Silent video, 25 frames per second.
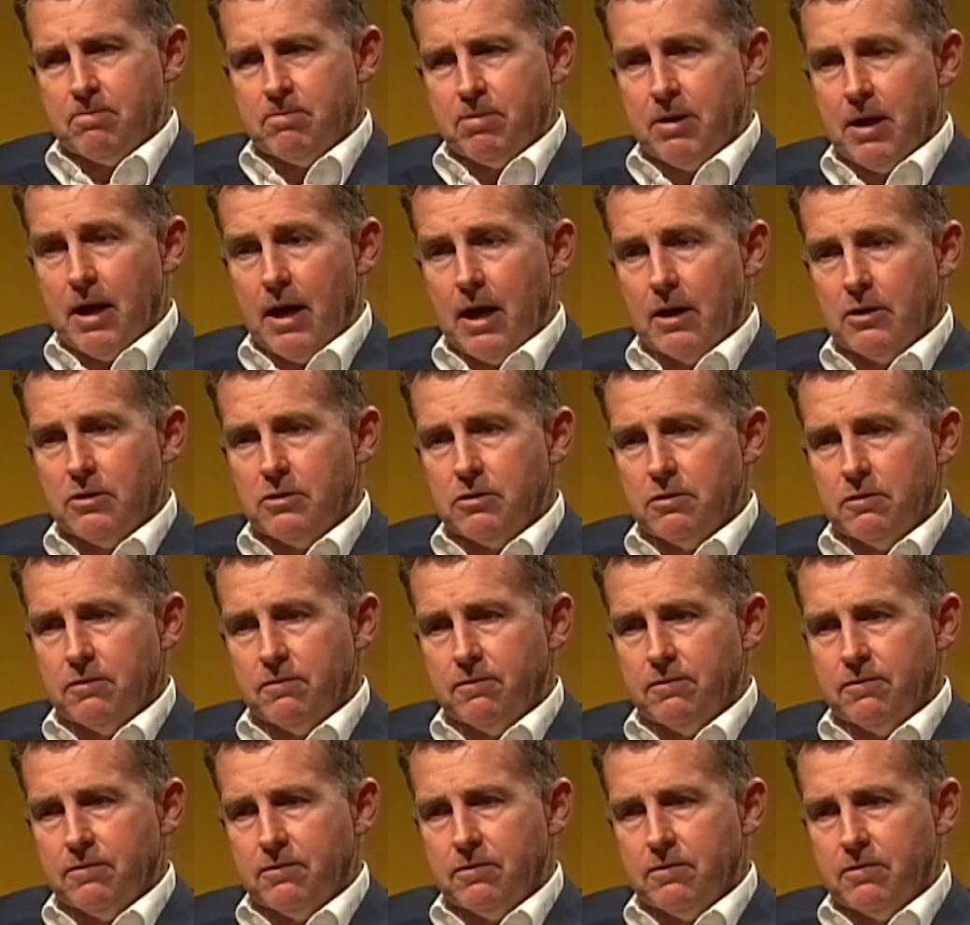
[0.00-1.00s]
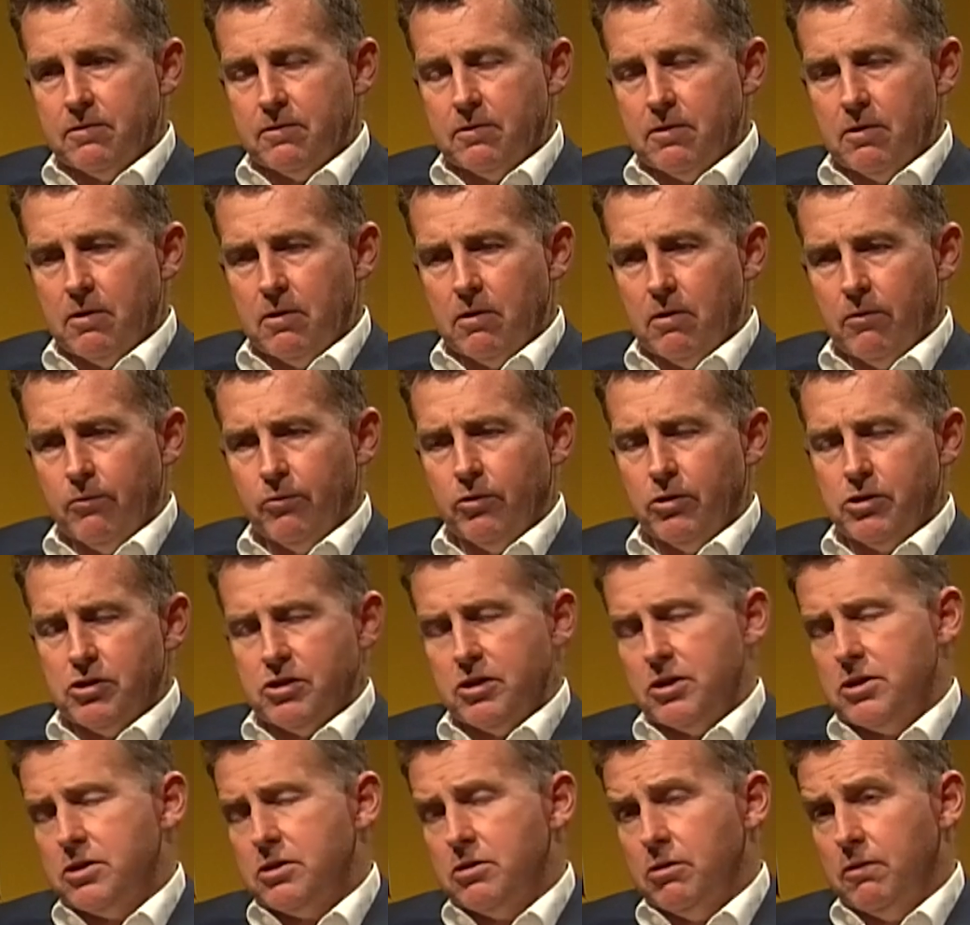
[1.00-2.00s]
part of not
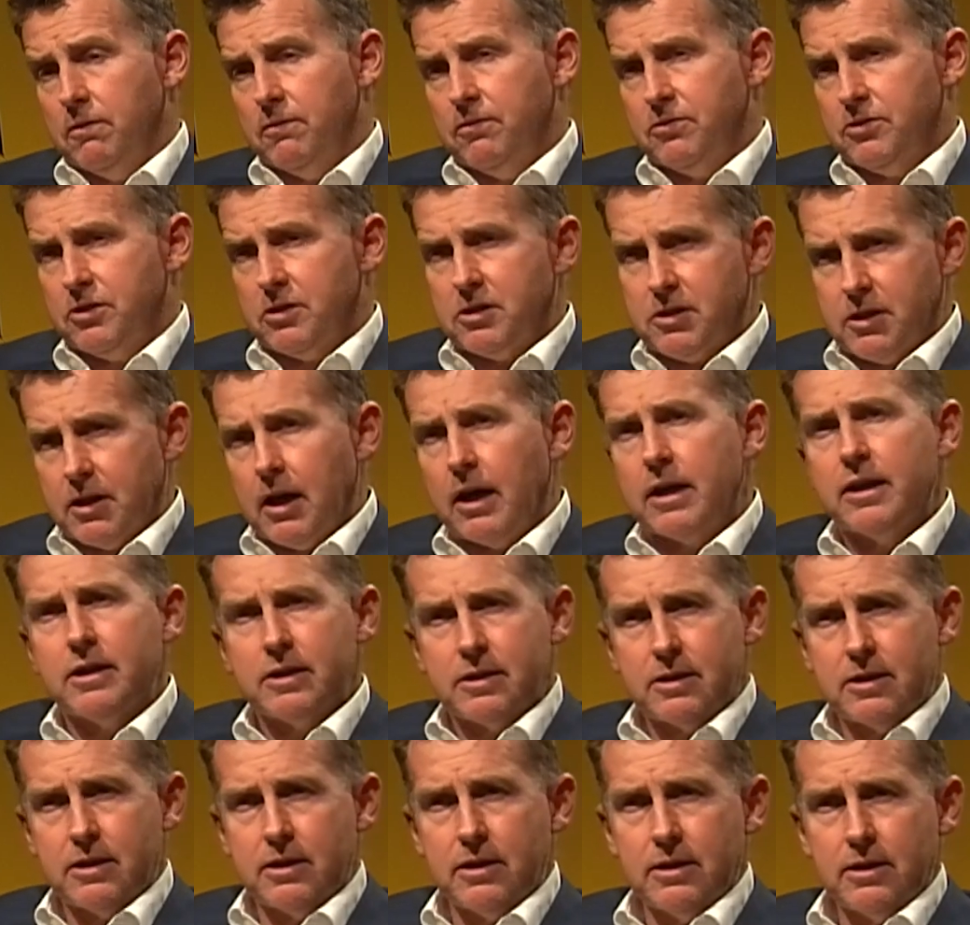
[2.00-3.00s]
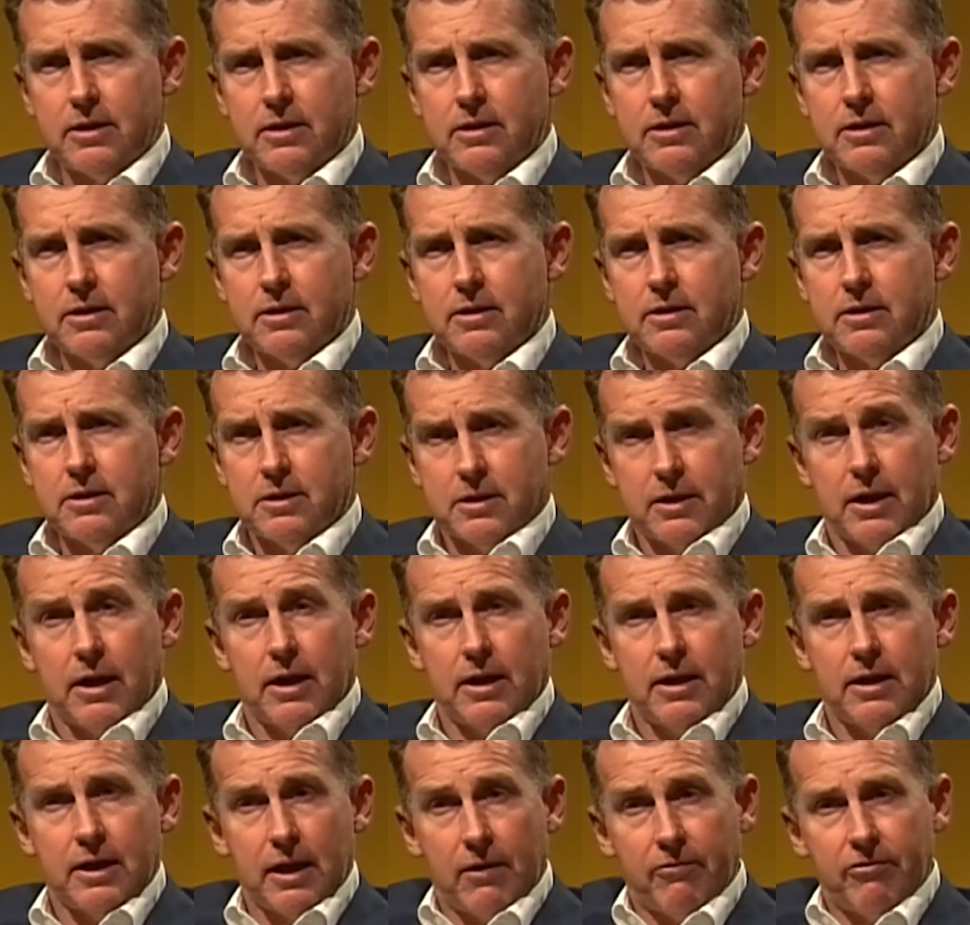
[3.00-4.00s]
just of society
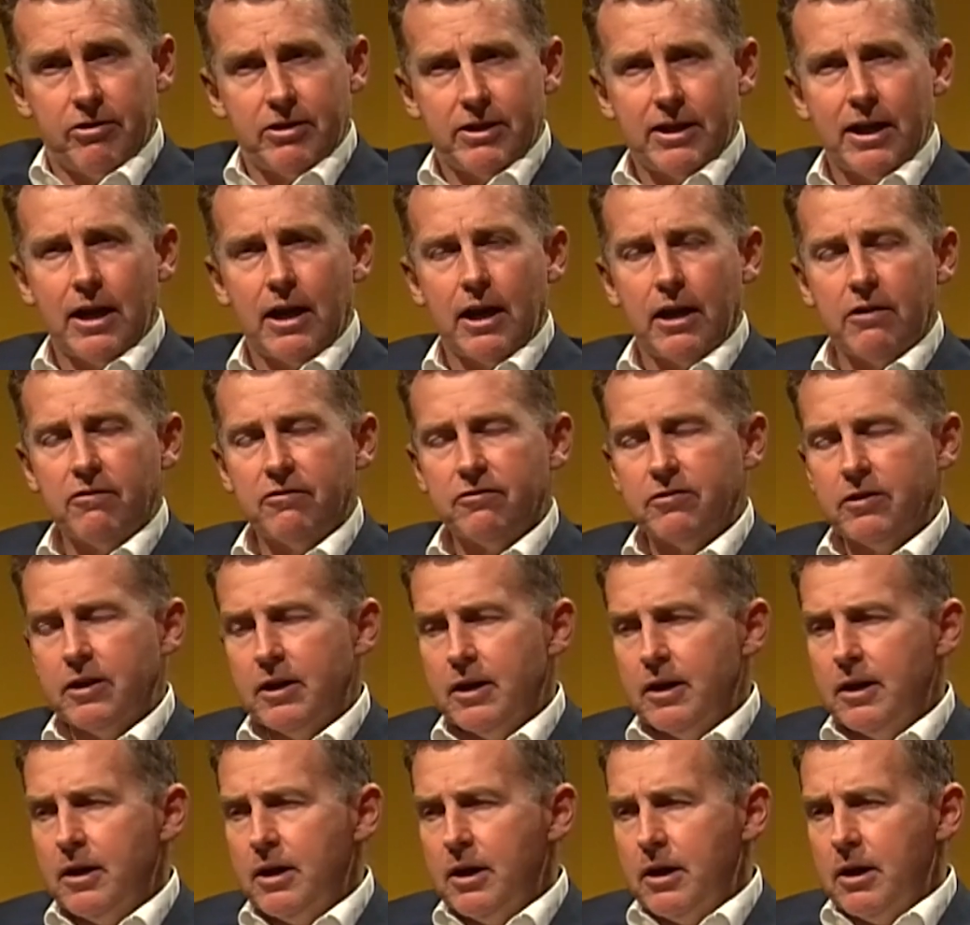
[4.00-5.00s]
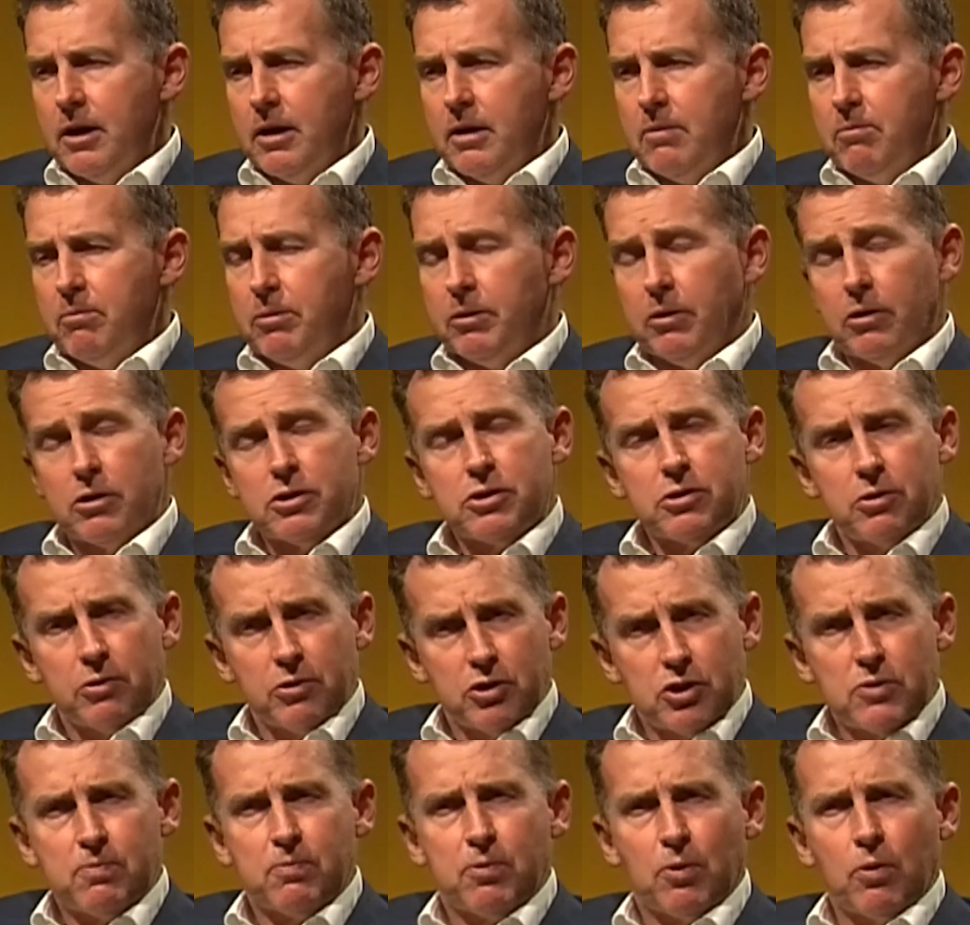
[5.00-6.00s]
today in everyday life, but also in
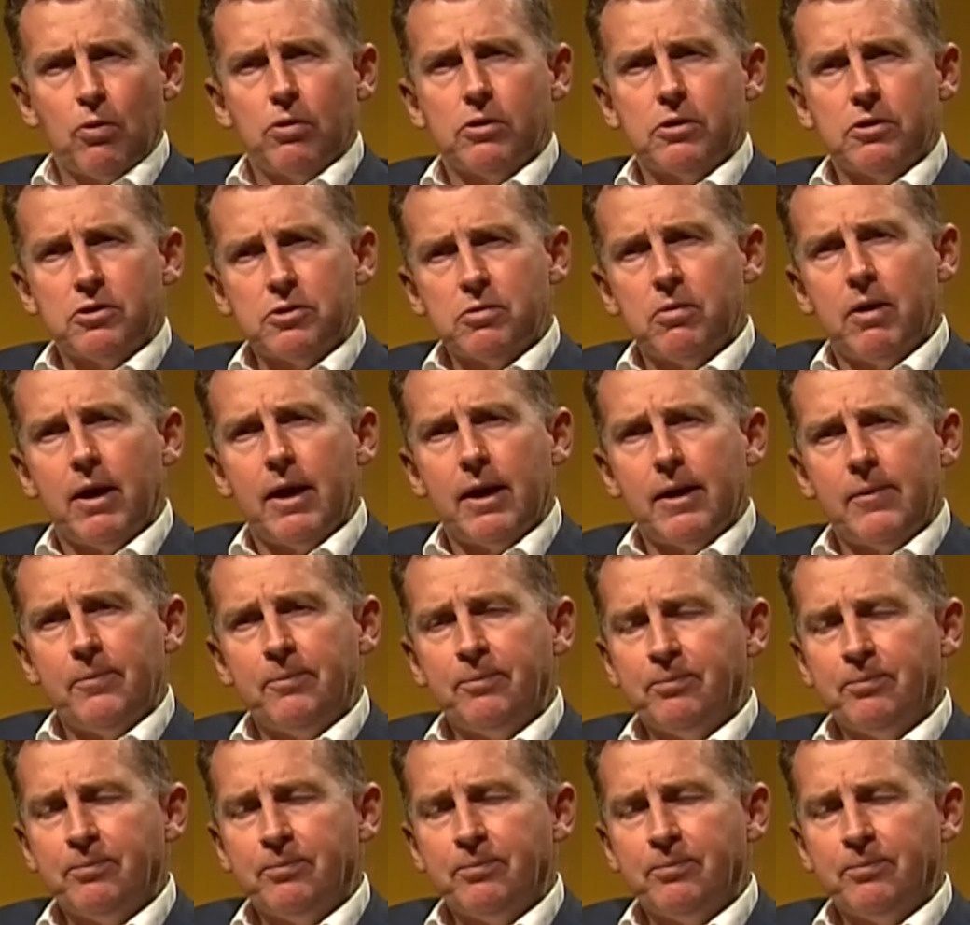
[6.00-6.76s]
sport as well.